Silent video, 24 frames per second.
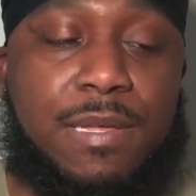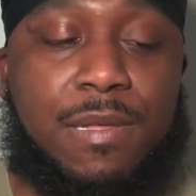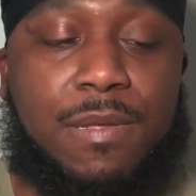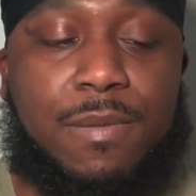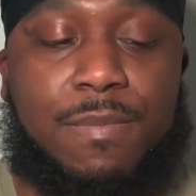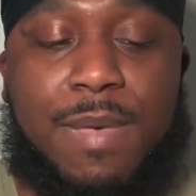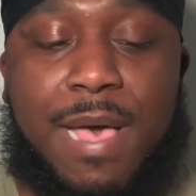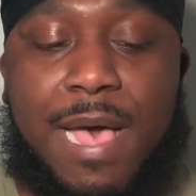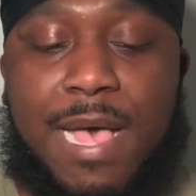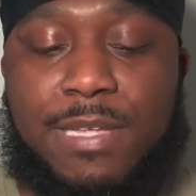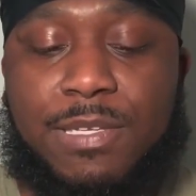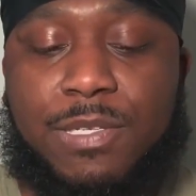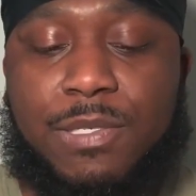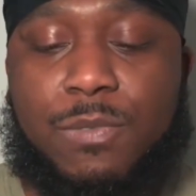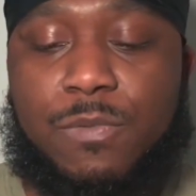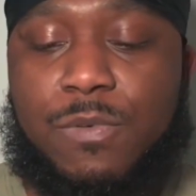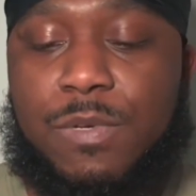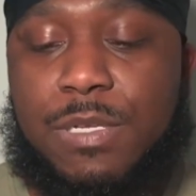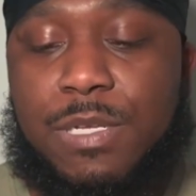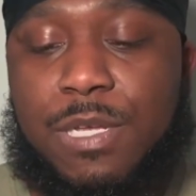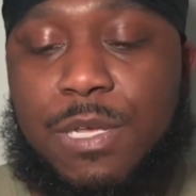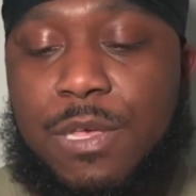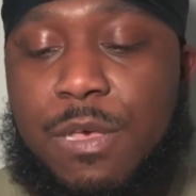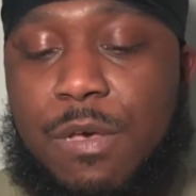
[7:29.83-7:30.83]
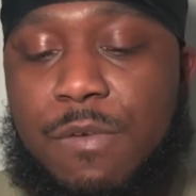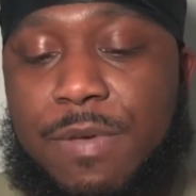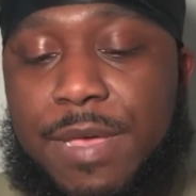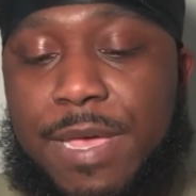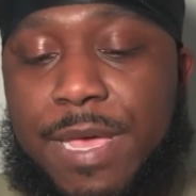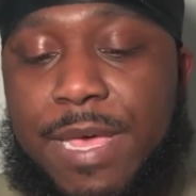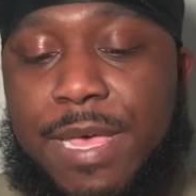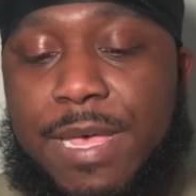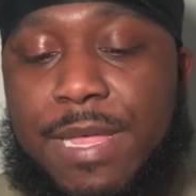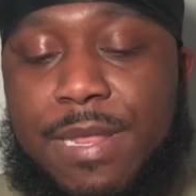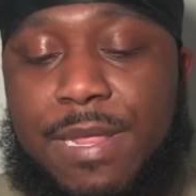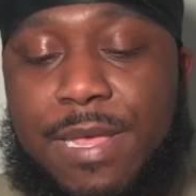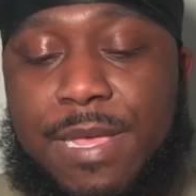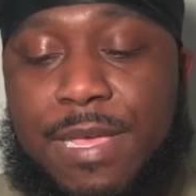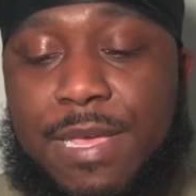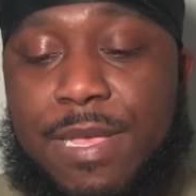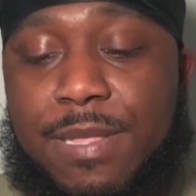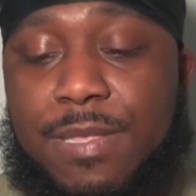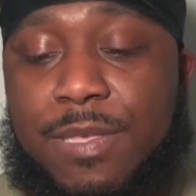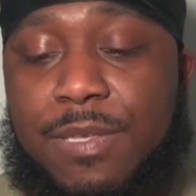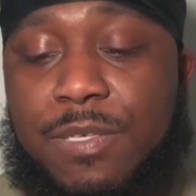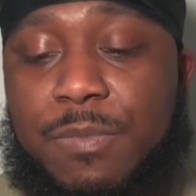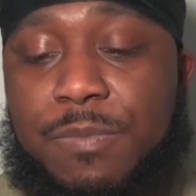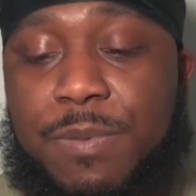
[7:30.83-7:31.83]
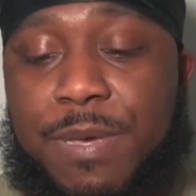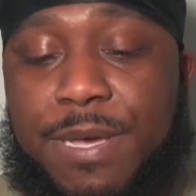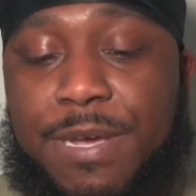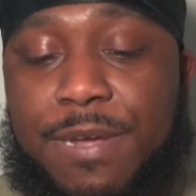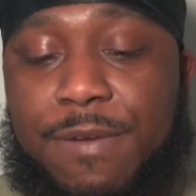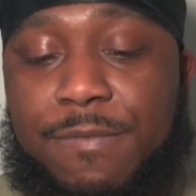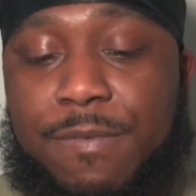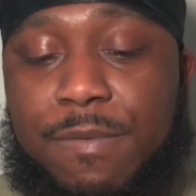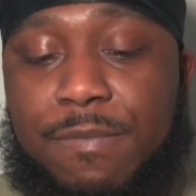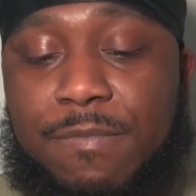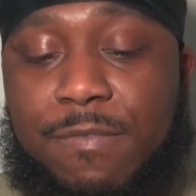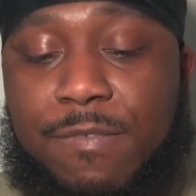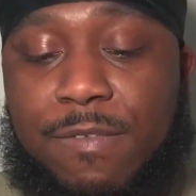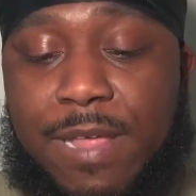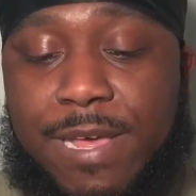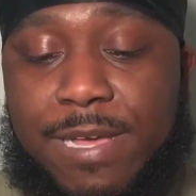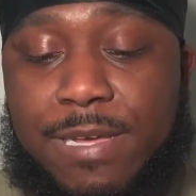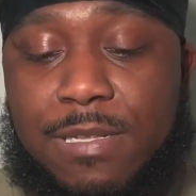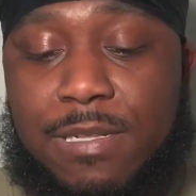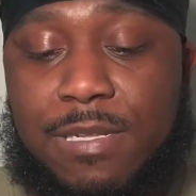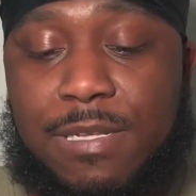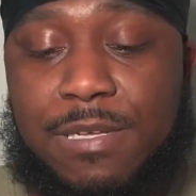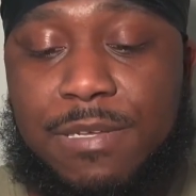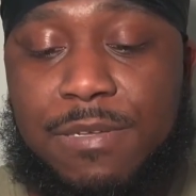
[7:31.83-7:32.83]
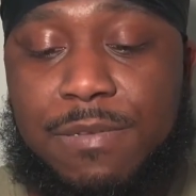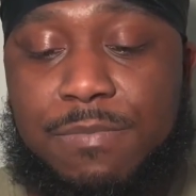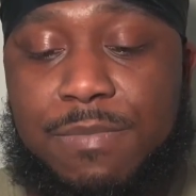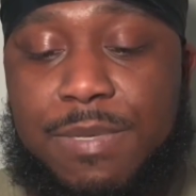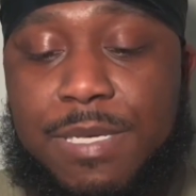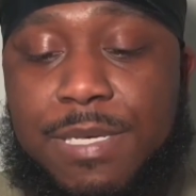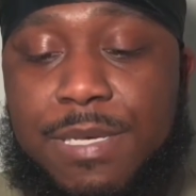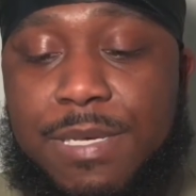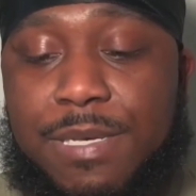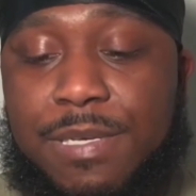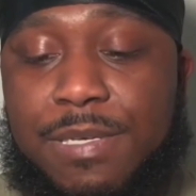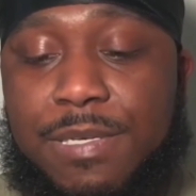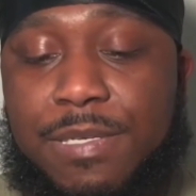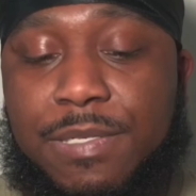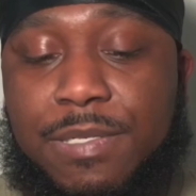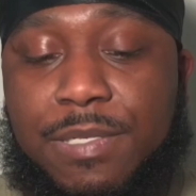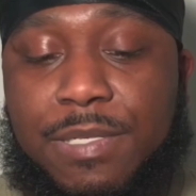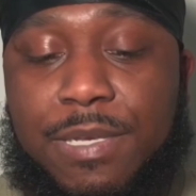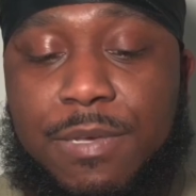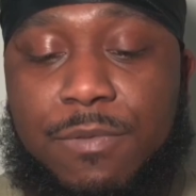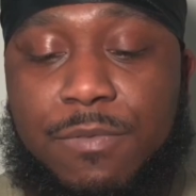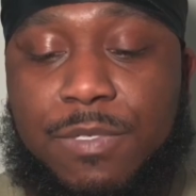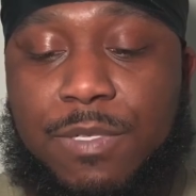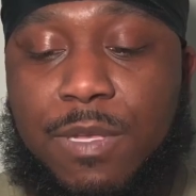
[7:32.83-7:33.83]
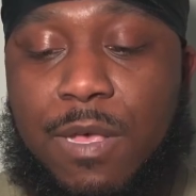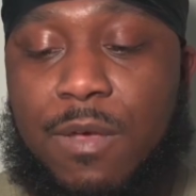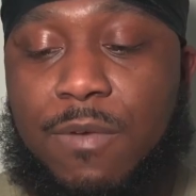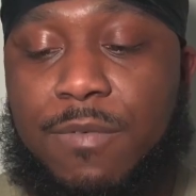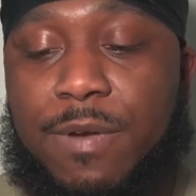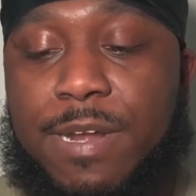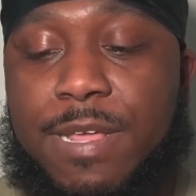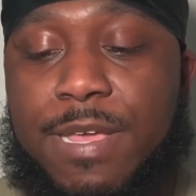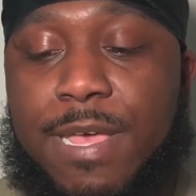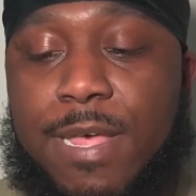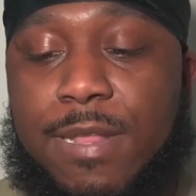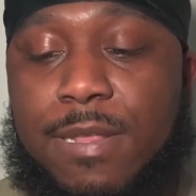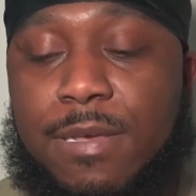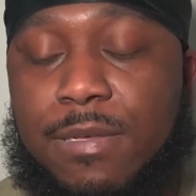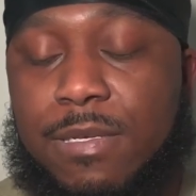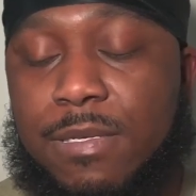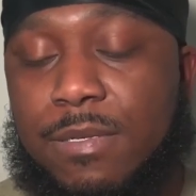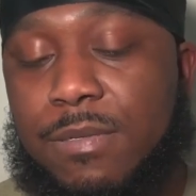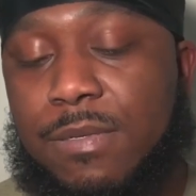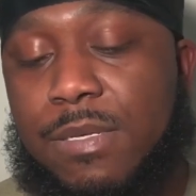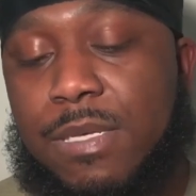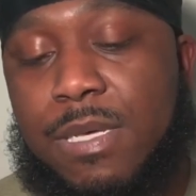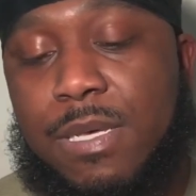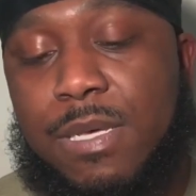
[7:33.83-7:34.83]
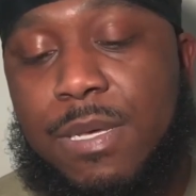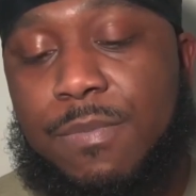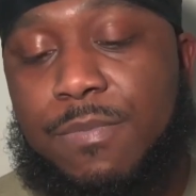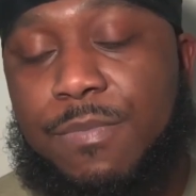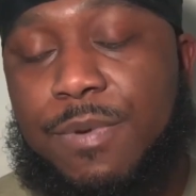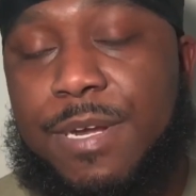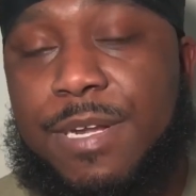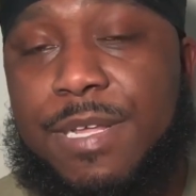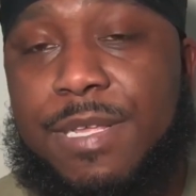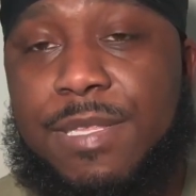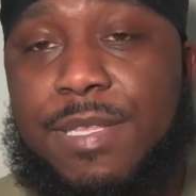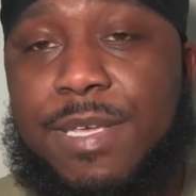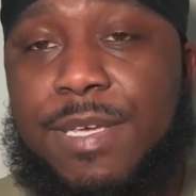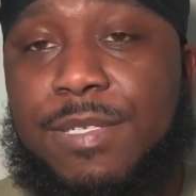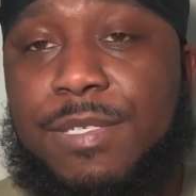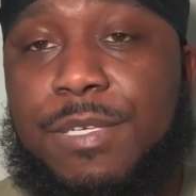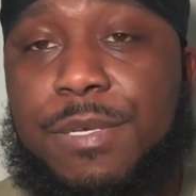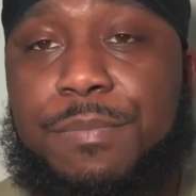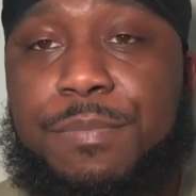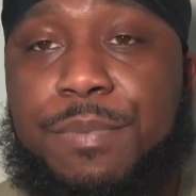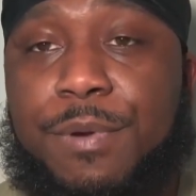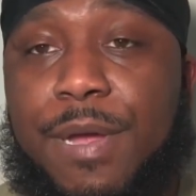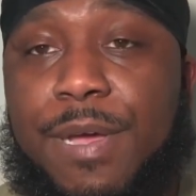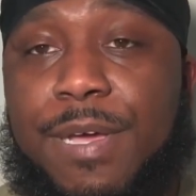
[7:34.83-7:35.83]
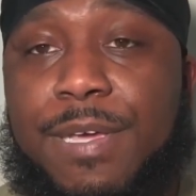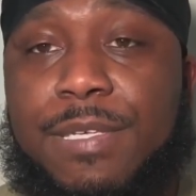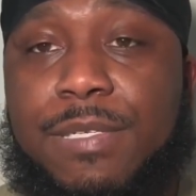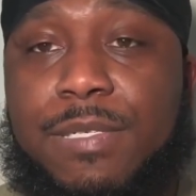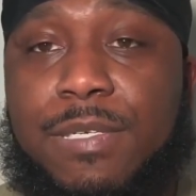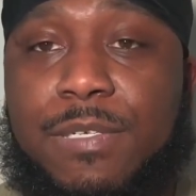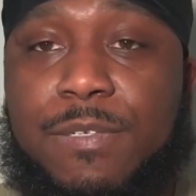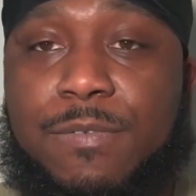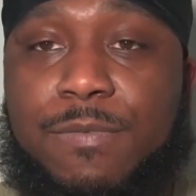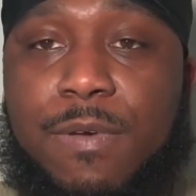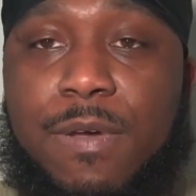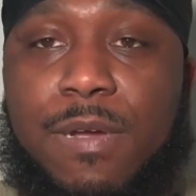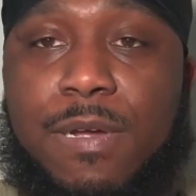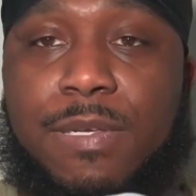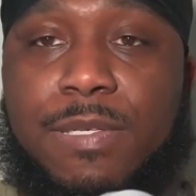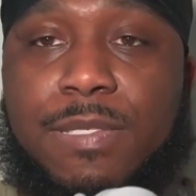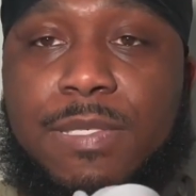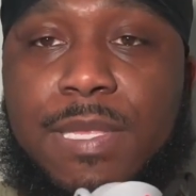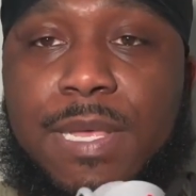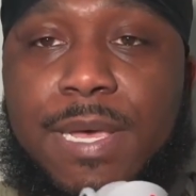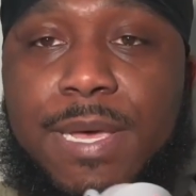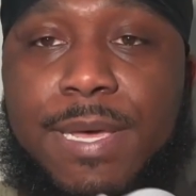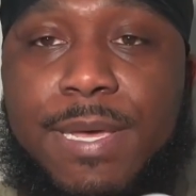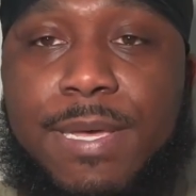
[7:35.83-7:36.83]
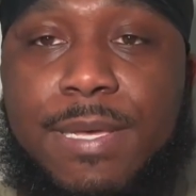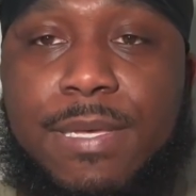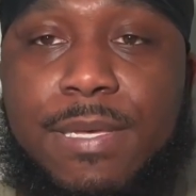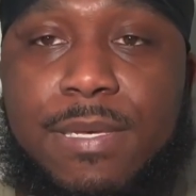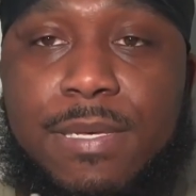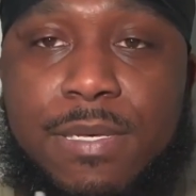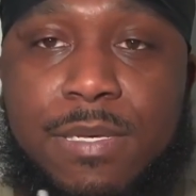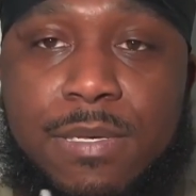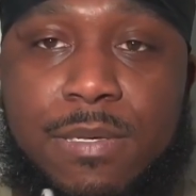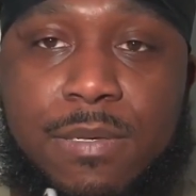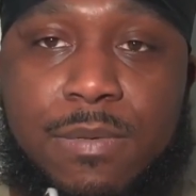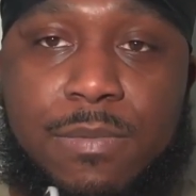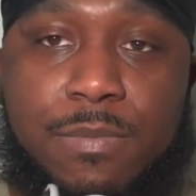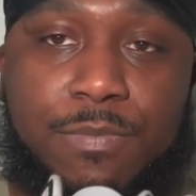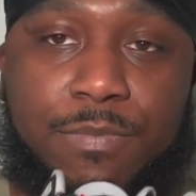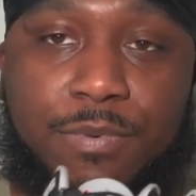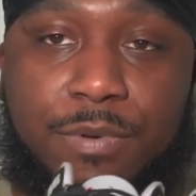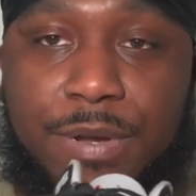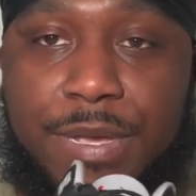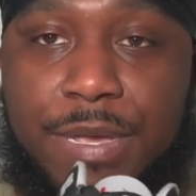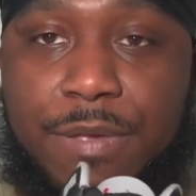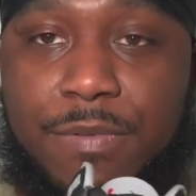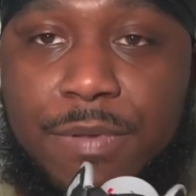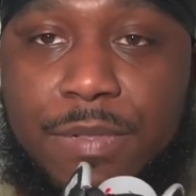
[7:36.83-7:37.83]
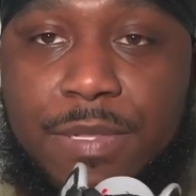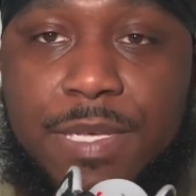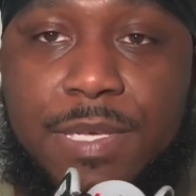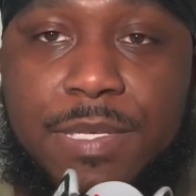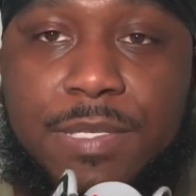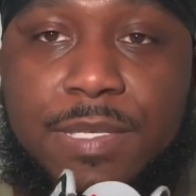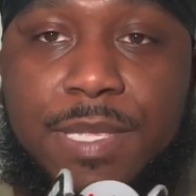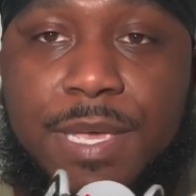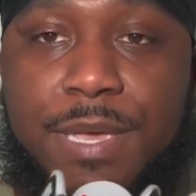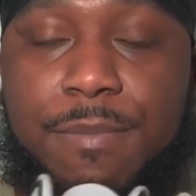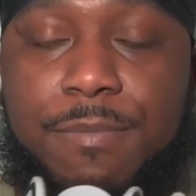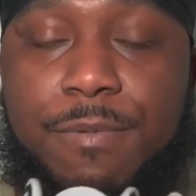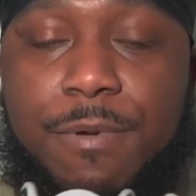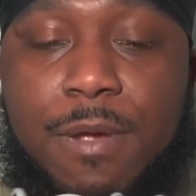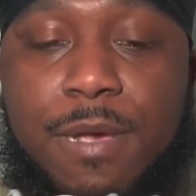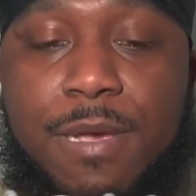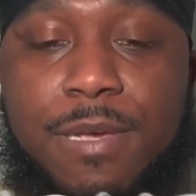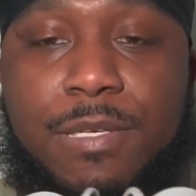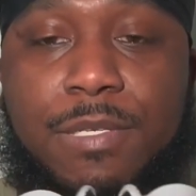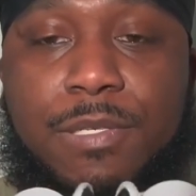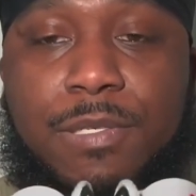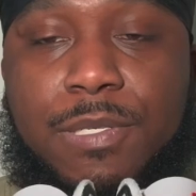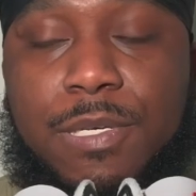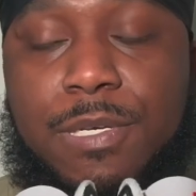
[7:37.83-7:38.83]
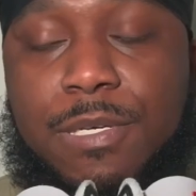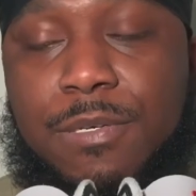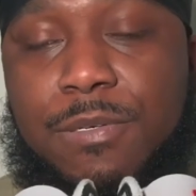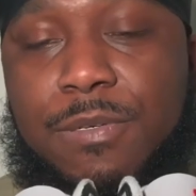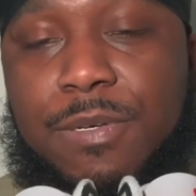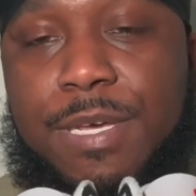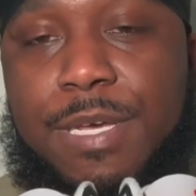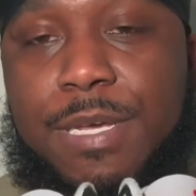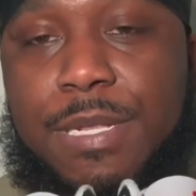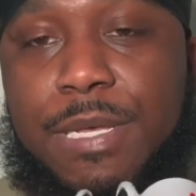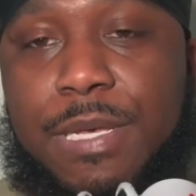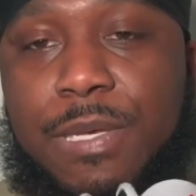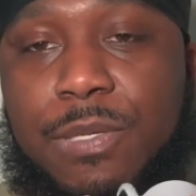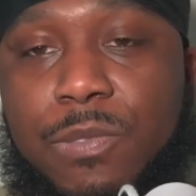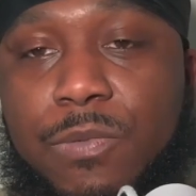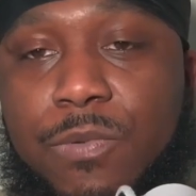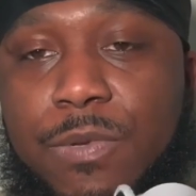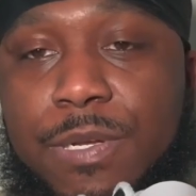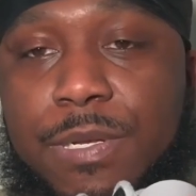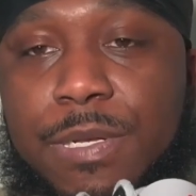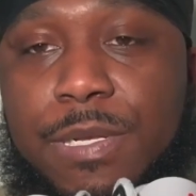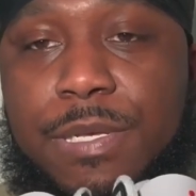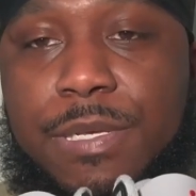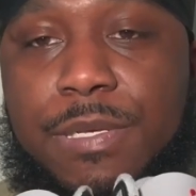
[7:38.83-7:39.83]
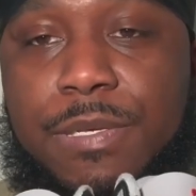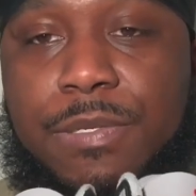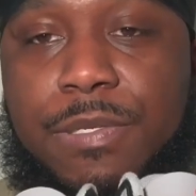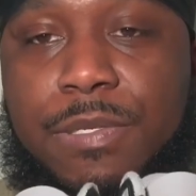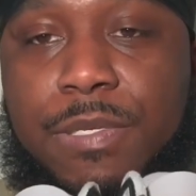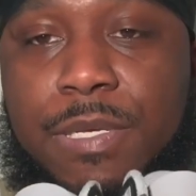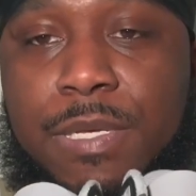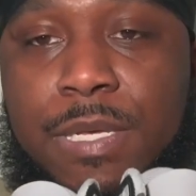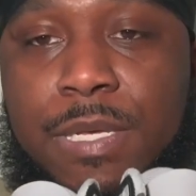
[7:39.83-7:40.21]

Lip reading: I just wanted to go ahead and get this pair from Flight Club because it was already at a pretty decent price as far as like pre-release day price. So it is what it is.